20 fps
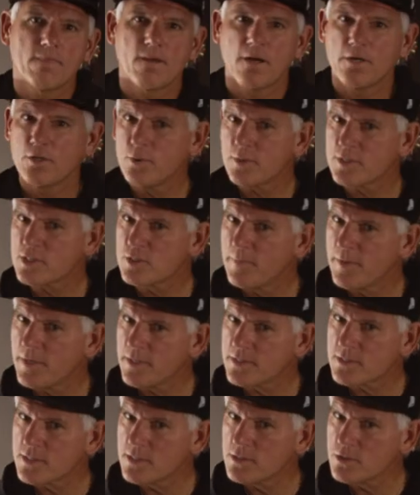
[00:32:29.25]
Are you
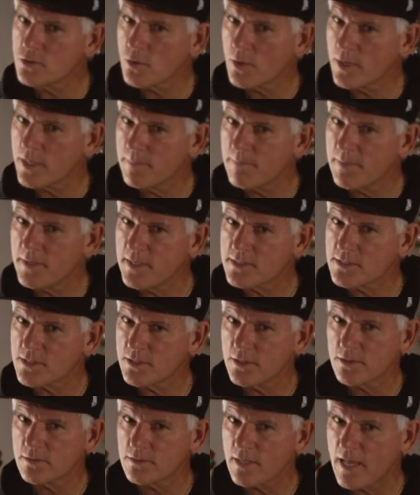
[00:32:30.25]
experiencing joy and peace
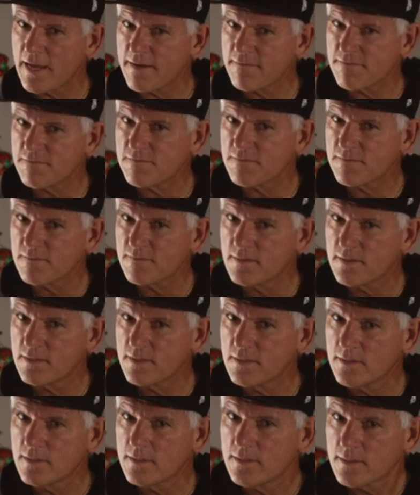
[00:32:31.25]
in your life
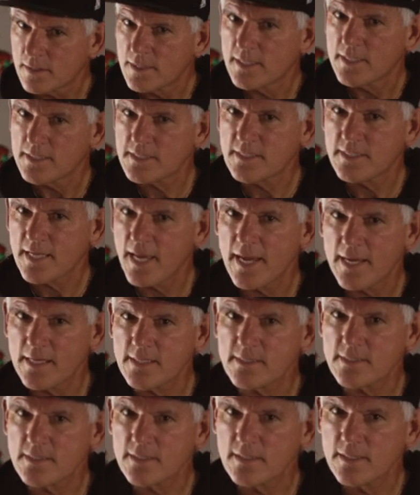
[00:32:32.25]
these
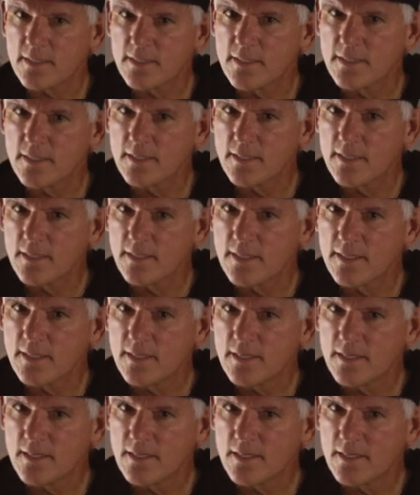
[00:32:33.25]
days?
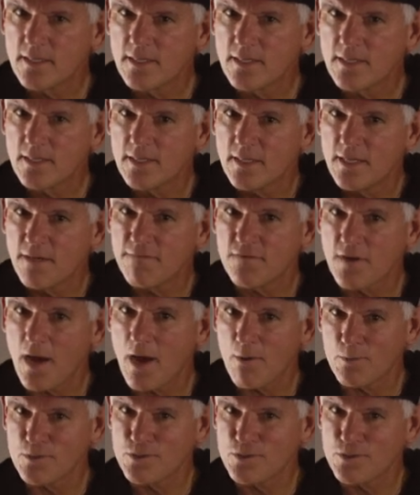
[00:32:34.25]
If not,